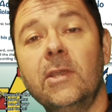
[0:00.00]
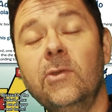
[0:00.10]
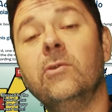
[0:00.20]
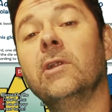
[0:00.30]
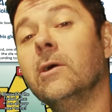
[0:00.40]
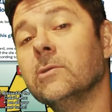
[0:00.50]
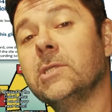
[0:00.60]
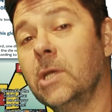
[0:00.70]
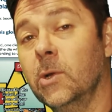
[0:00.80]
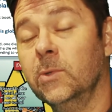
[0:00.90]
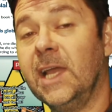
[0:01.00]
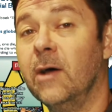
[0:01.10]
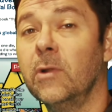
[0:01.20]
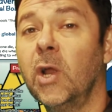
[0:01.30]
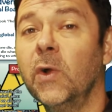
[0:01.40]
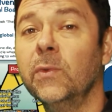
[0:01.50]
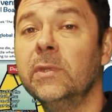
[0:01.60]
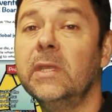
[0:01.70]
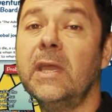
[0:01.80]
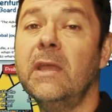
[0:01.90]
You can also
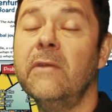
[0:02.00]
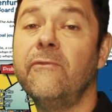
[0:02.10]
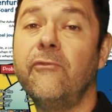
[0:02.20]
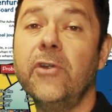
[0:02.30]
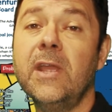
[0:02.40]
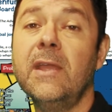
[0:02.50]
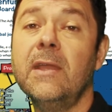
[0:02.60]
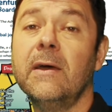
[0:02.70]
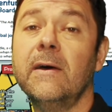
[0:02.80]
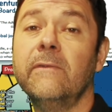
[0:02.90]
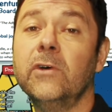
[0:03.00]
download the free uh,